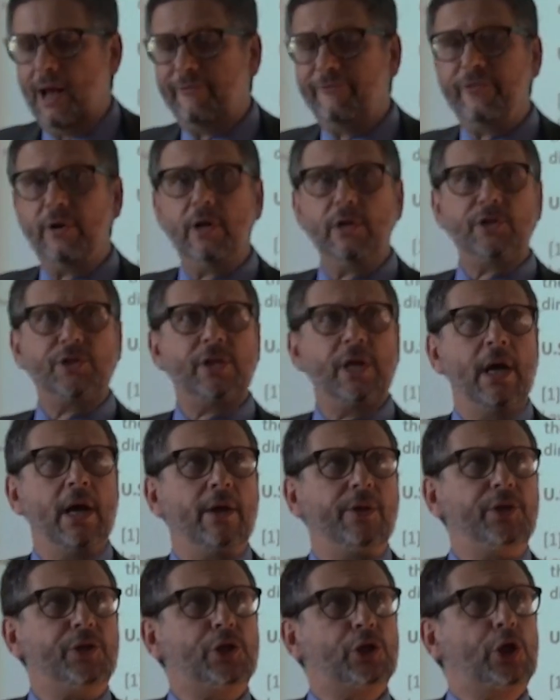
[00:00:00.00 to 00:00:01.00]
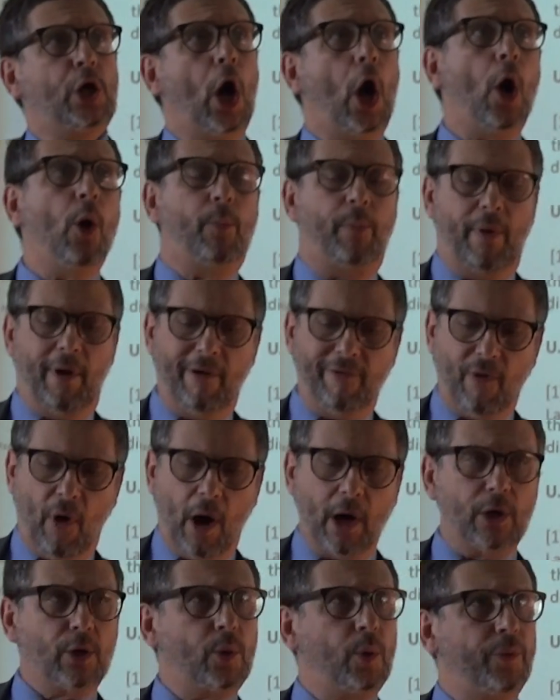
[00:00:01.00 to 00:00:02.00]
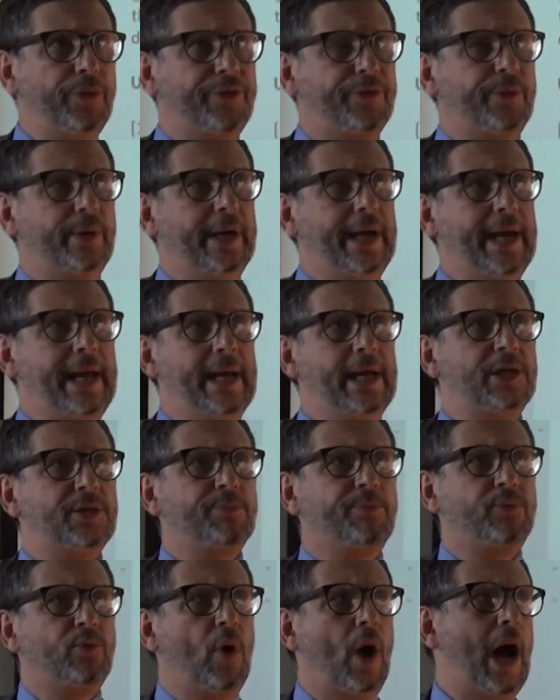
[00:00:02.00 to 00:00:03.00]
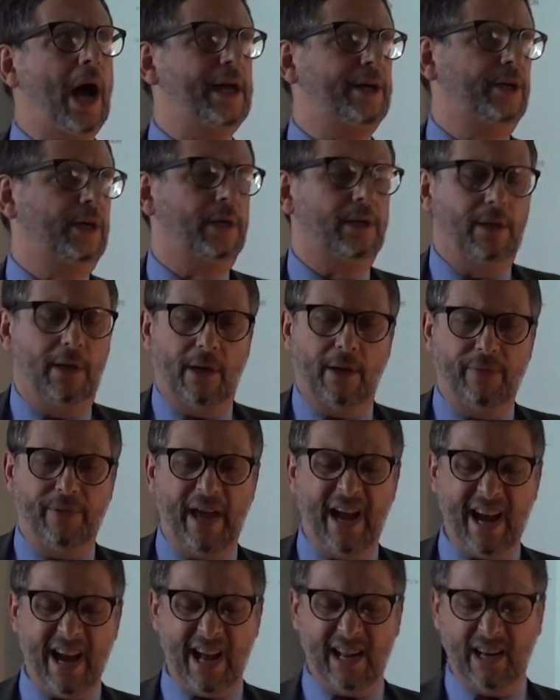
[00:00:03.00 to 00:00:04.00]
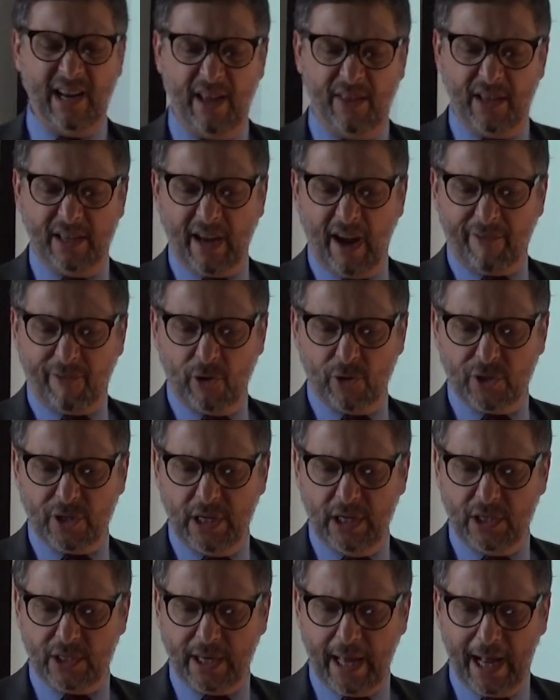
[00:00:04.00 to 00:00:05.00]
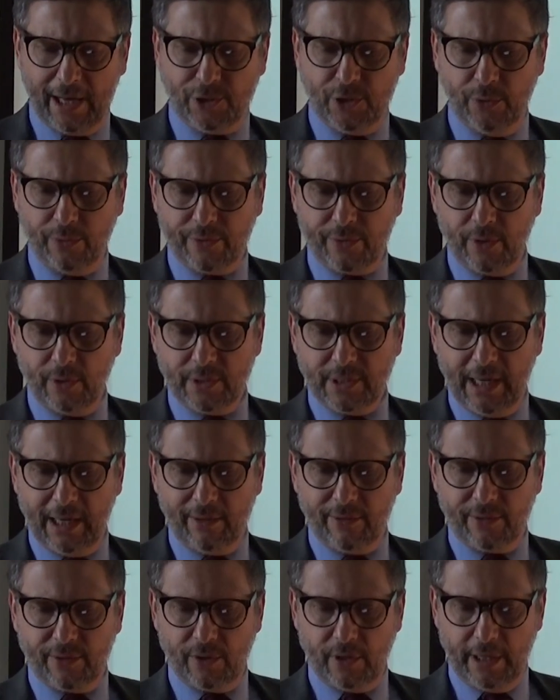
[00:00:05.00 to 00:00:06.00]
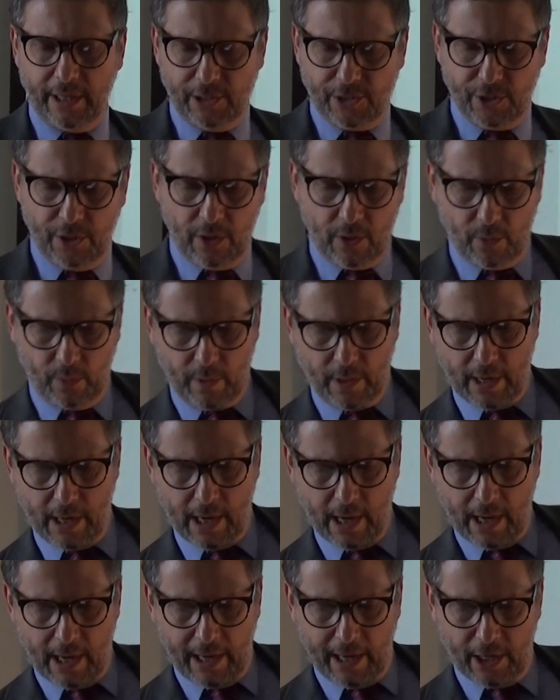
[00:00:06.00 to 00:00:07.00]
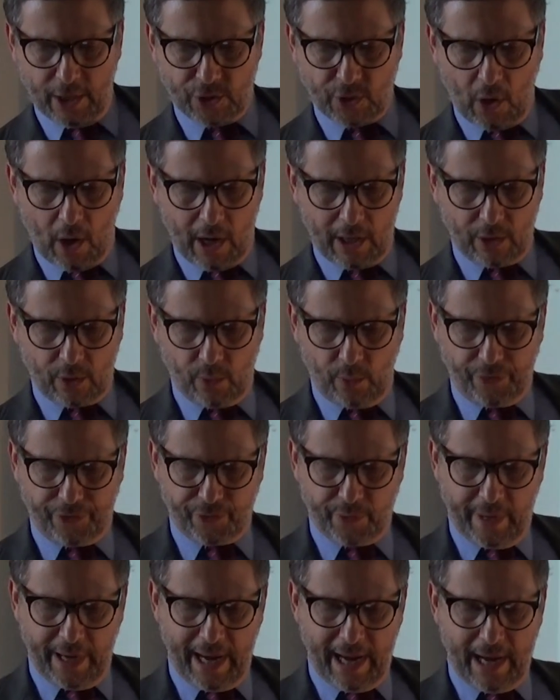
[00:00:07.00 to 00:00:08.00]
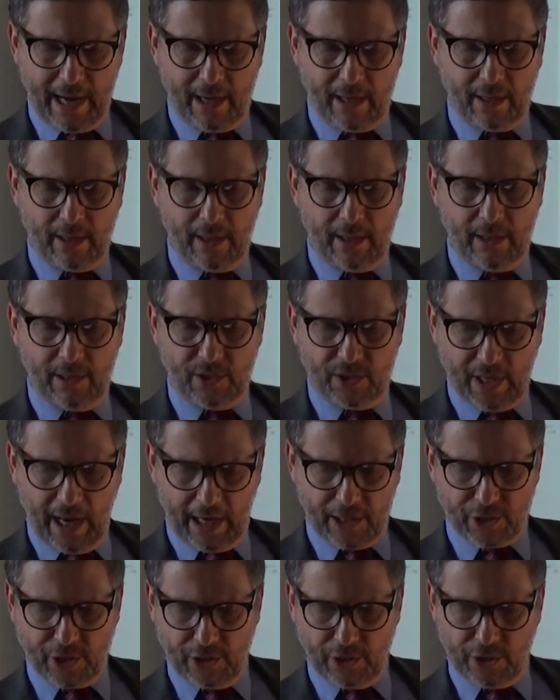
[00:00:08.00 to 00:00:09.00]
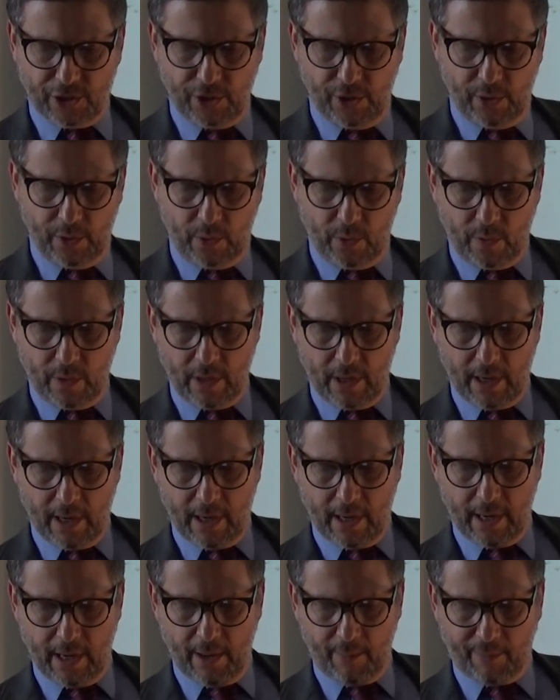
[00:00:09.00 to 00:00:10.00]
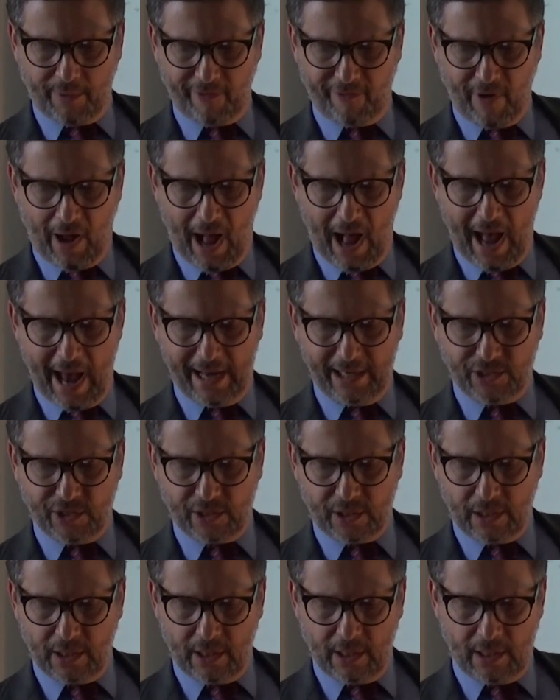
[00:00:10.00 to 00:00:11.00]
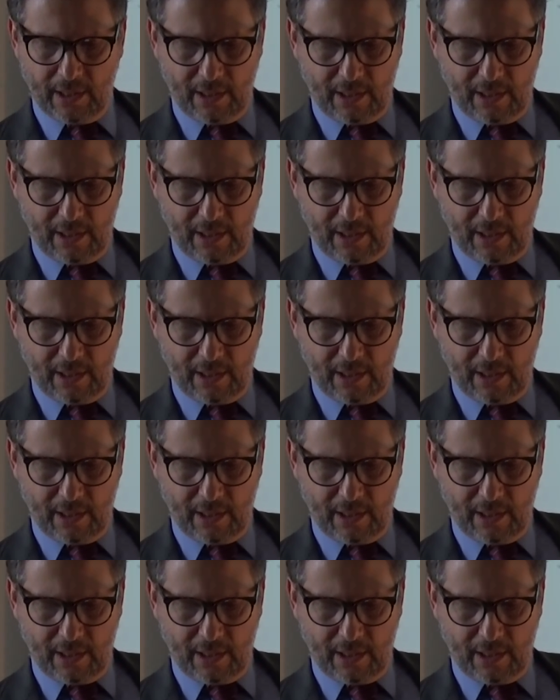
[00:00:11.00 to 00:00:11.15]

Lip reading: First, the scope of Article 3 is broader than the diversity statute 1332. Here's Article 3, Section 2, provides